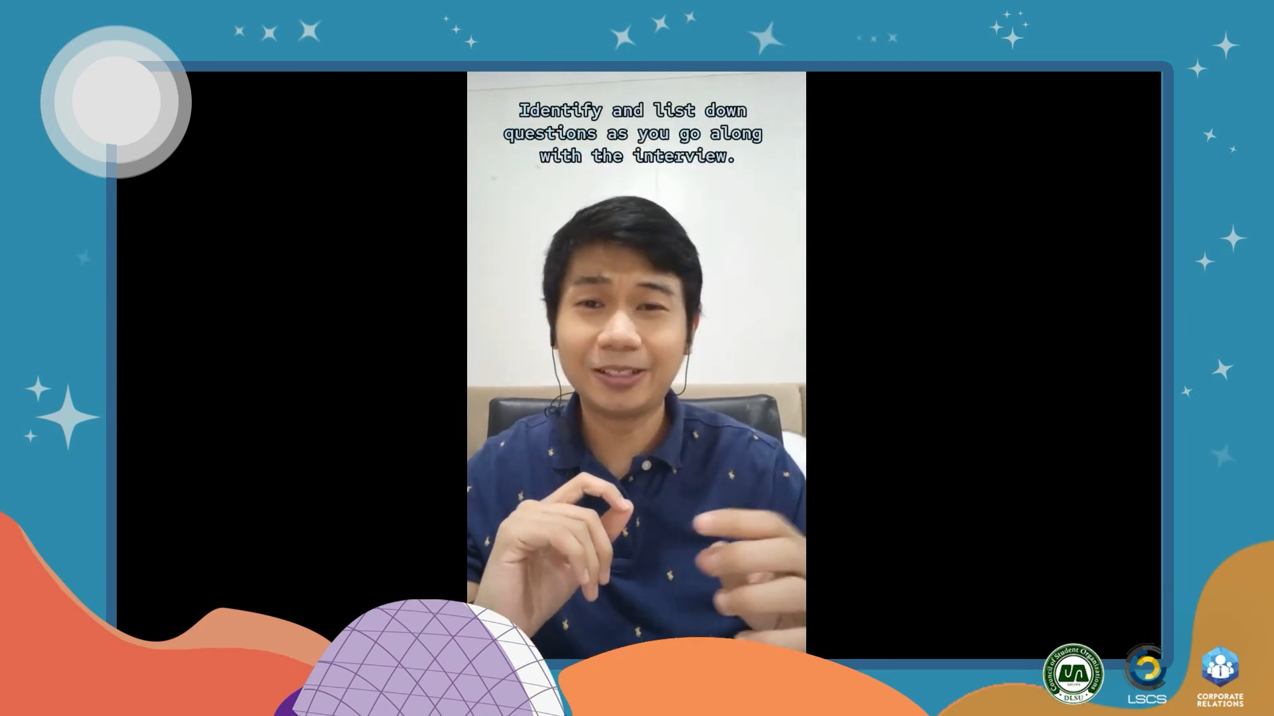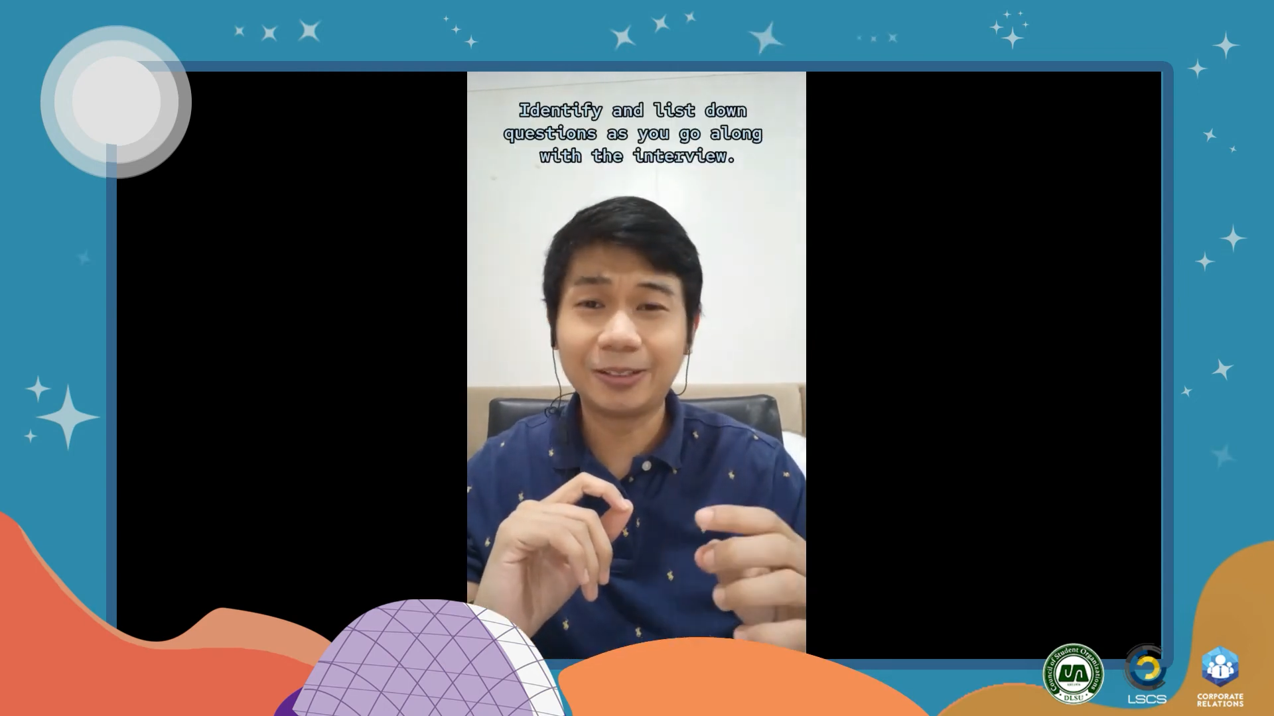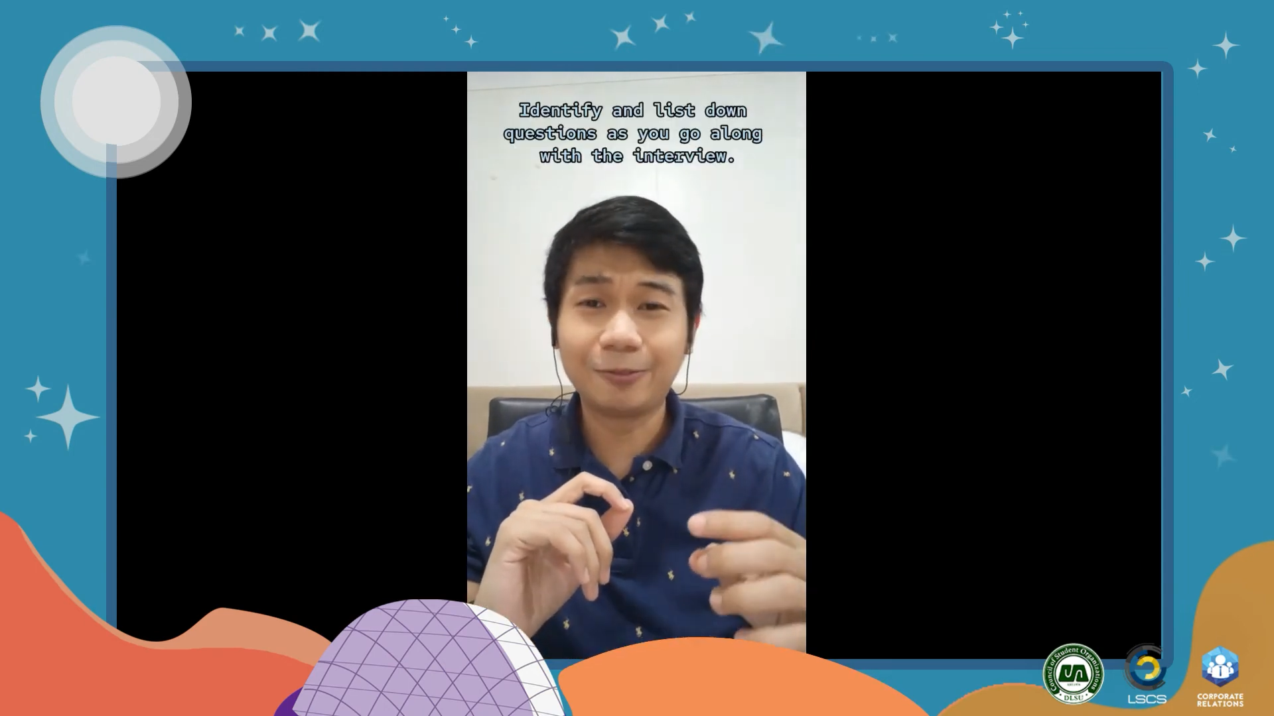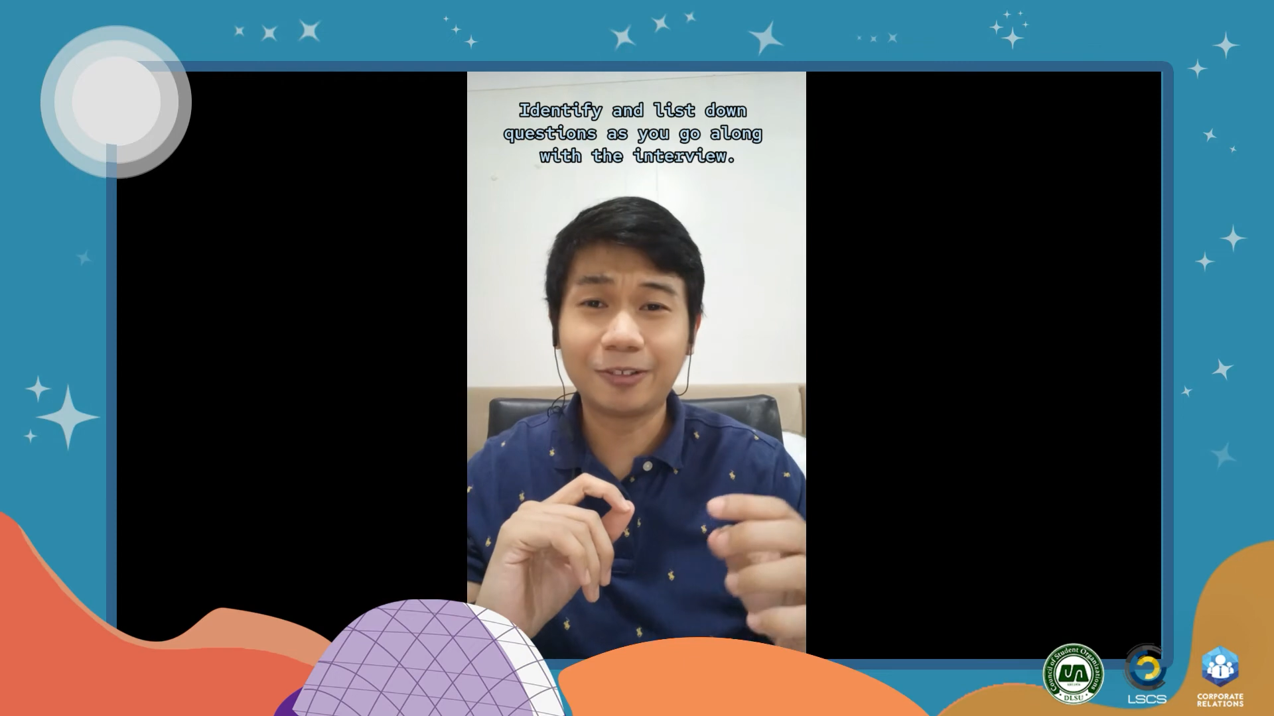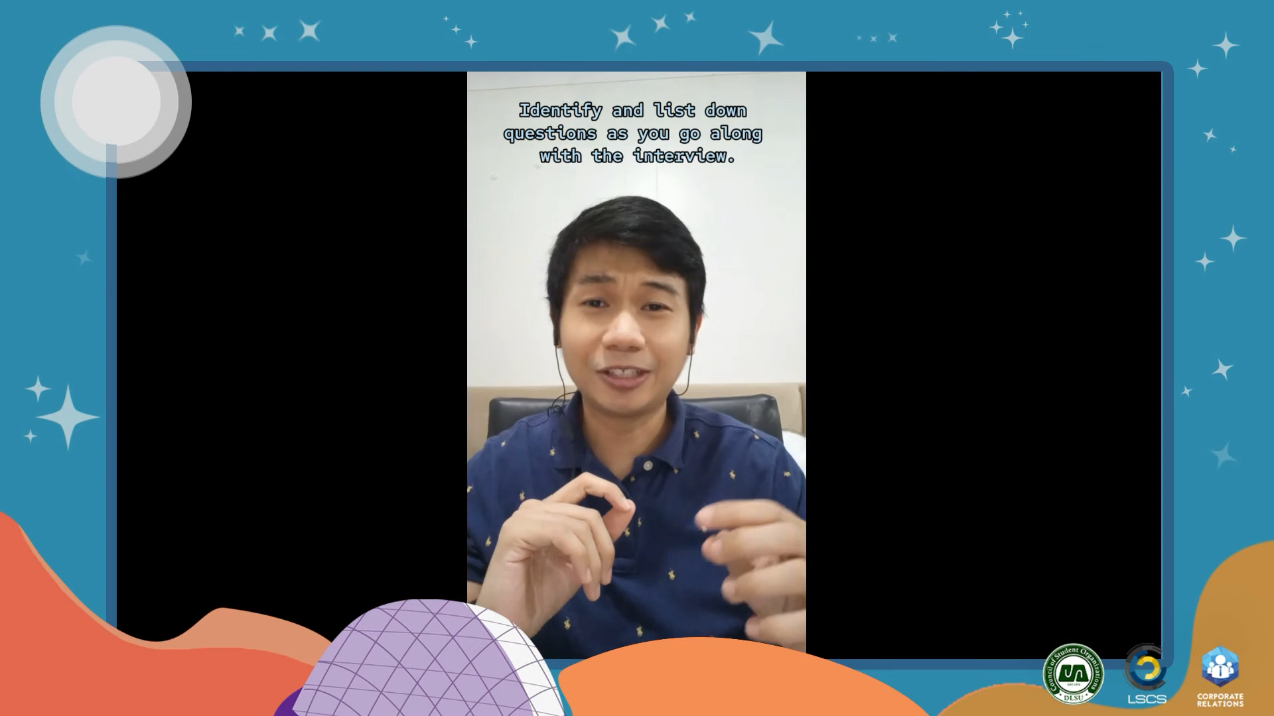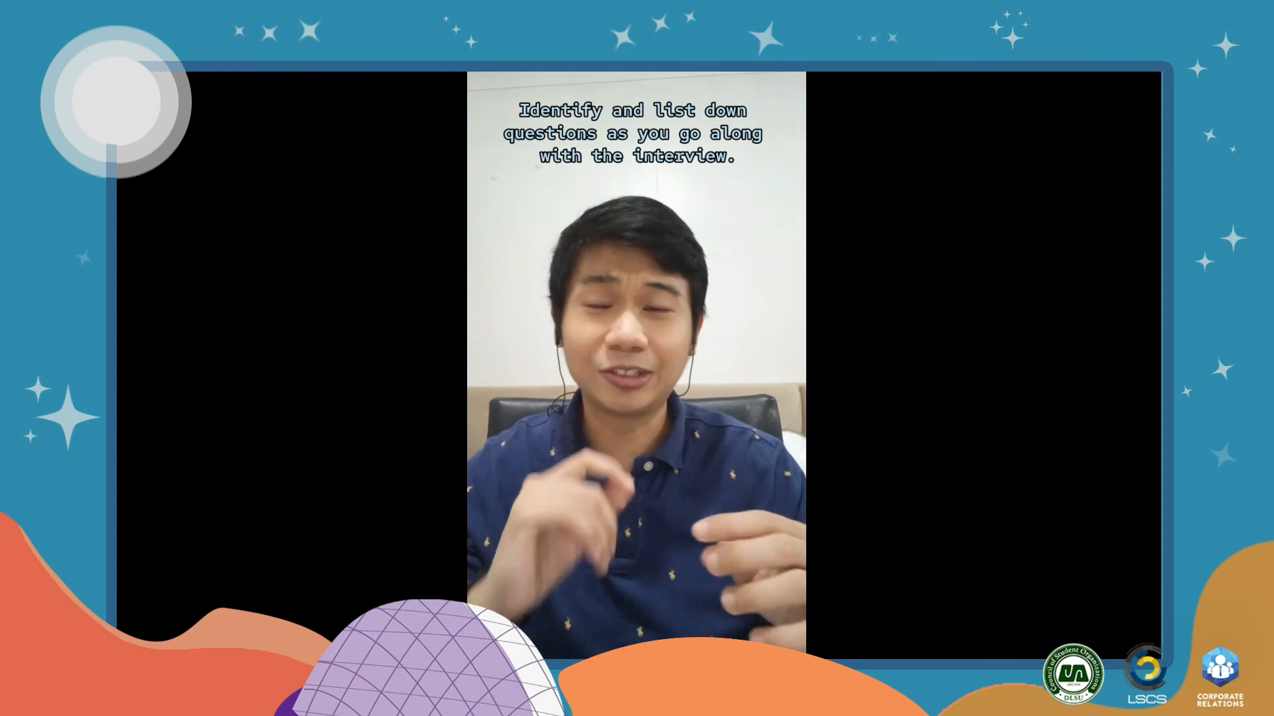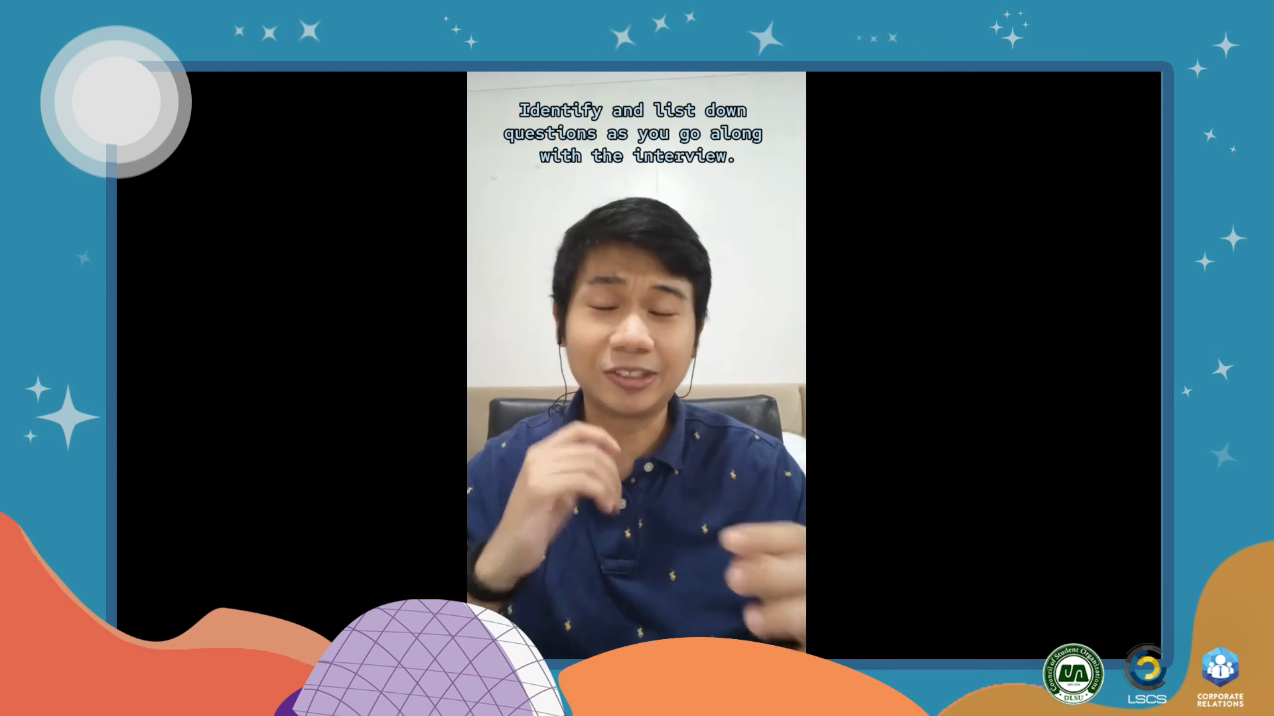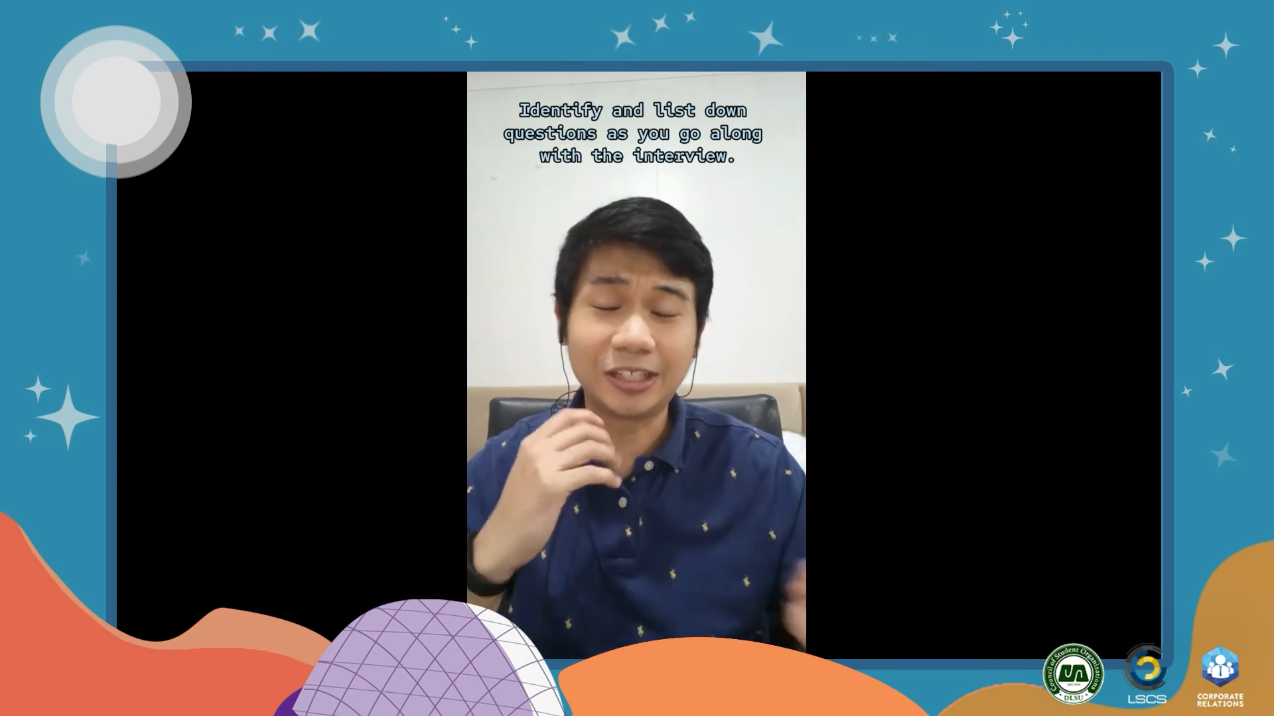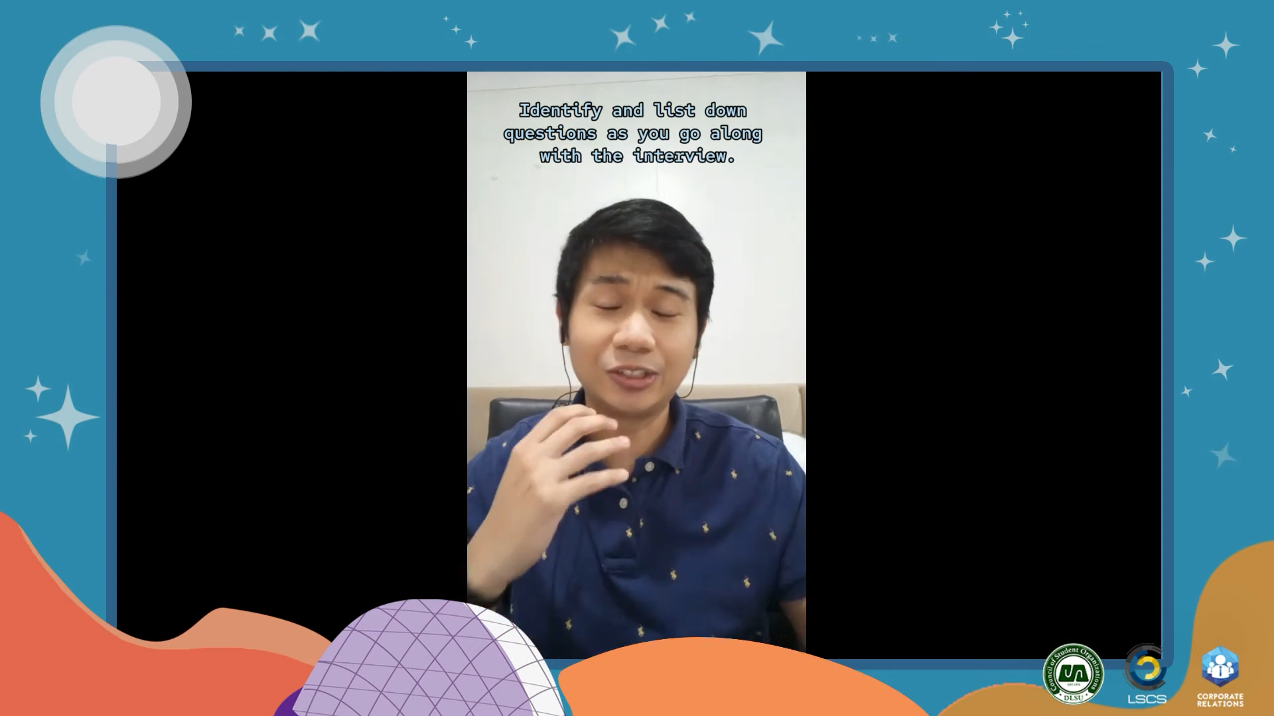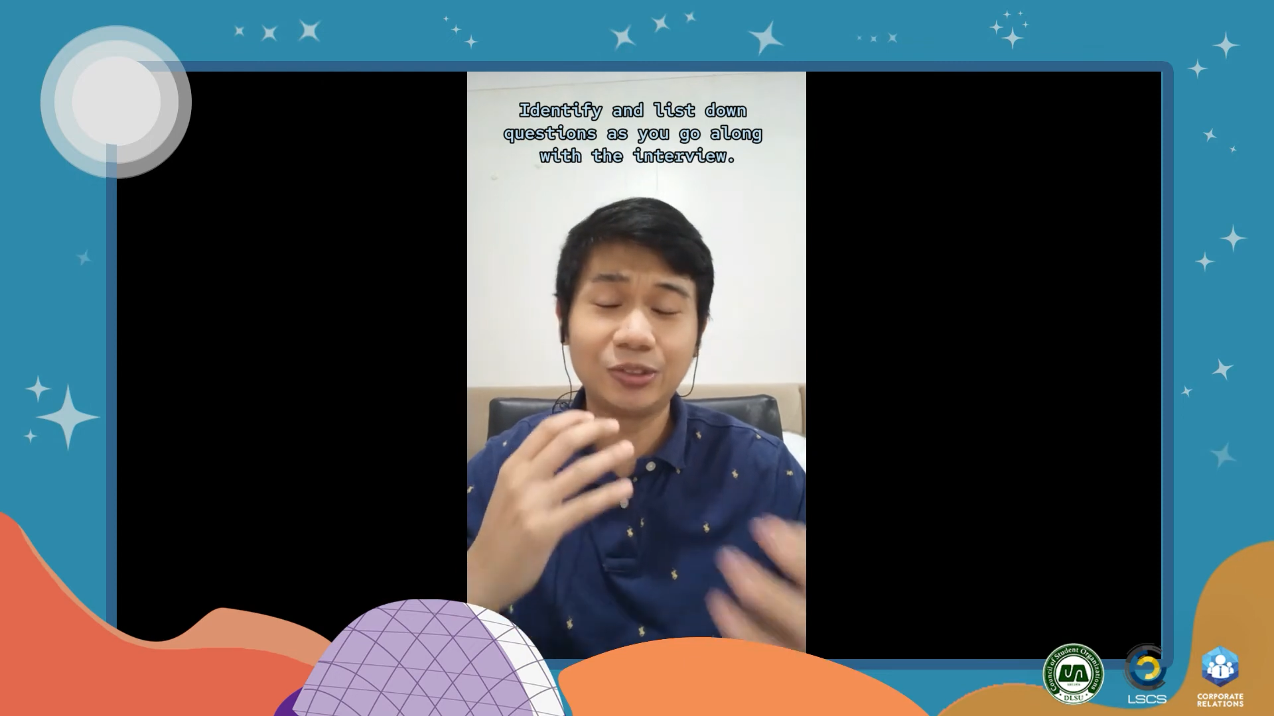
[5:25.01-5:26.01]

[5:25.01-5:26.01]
some questions as